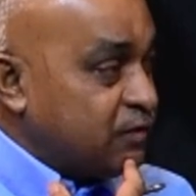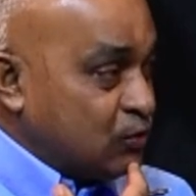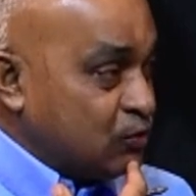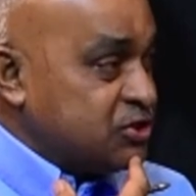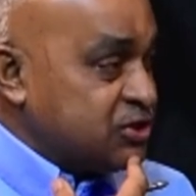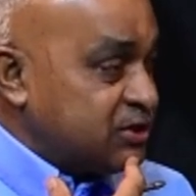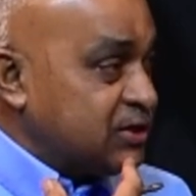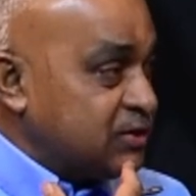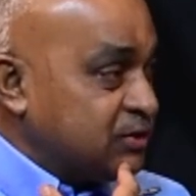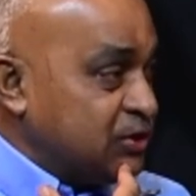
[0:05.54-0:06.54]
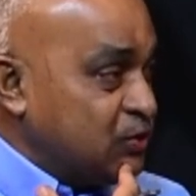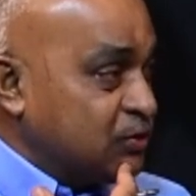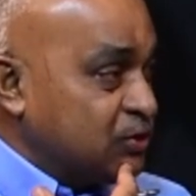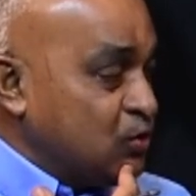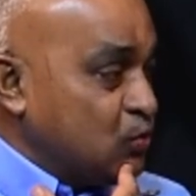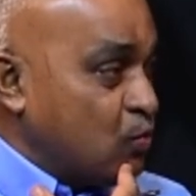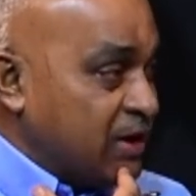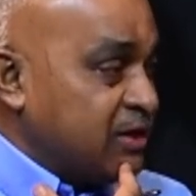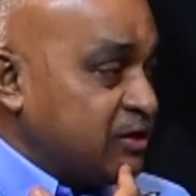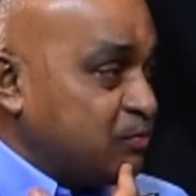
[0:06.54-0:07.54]
Attorney General? Did you
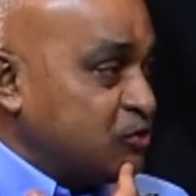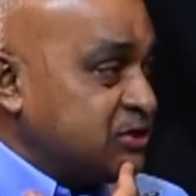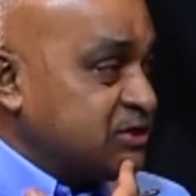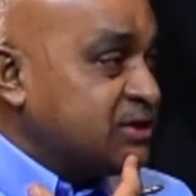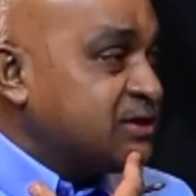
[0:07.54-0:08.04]
want that position?